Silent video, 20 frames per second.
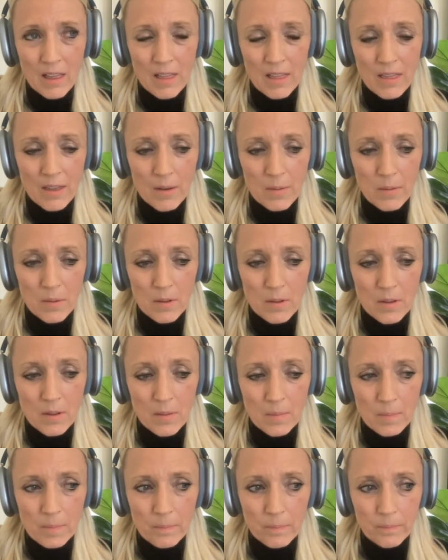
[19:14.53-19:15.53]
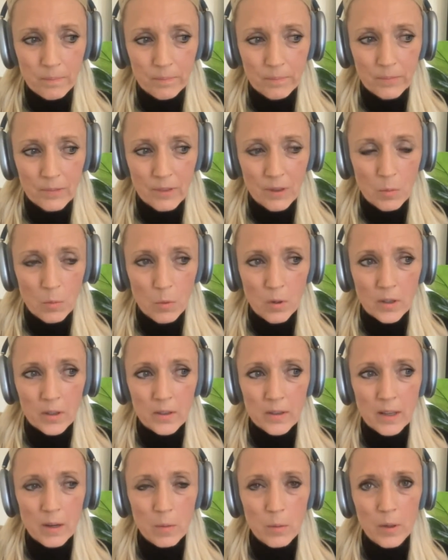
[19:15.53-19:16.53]
The, the world
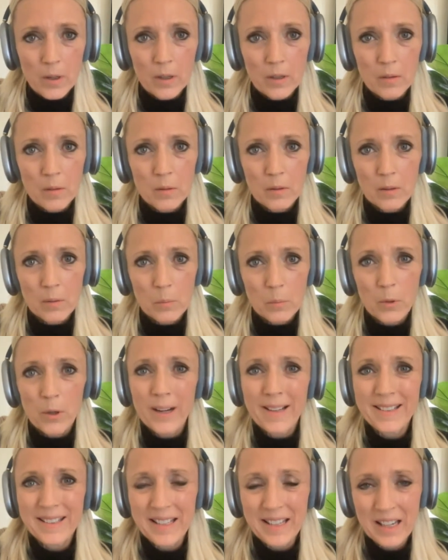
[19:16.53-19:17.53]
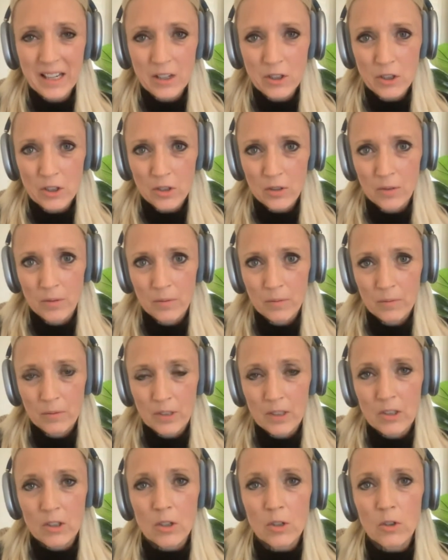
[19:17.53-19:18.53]
that we're pressing into,
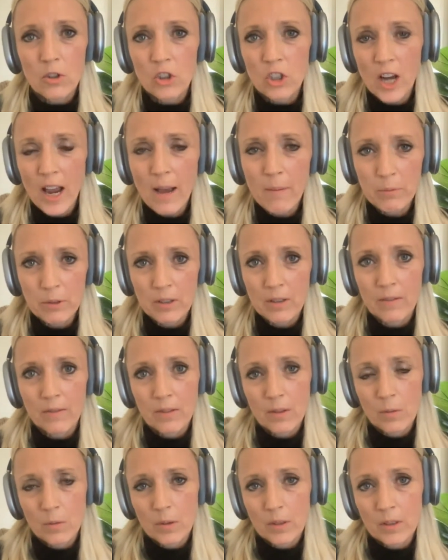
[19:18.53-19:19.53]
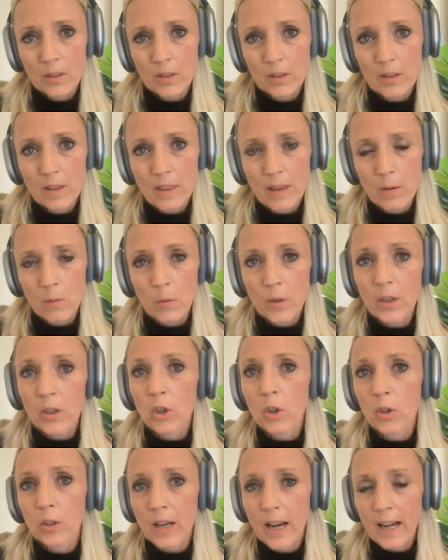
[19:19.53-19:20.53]
this new chapter of the world that we're
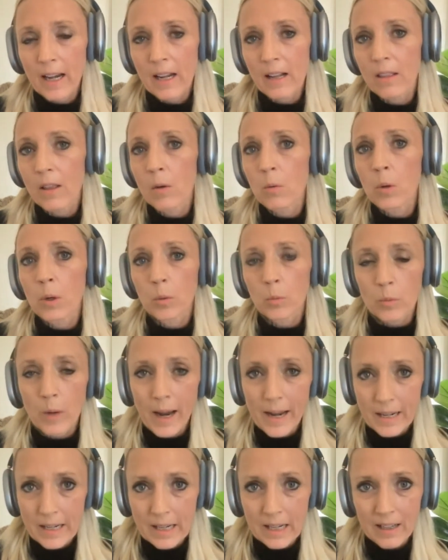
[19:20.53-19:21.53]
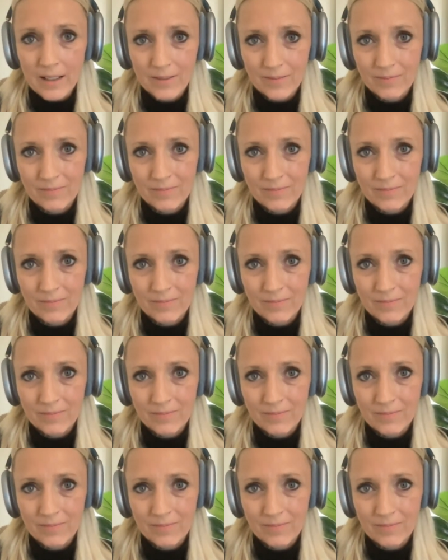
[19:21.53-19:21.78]
creating, that we're writing,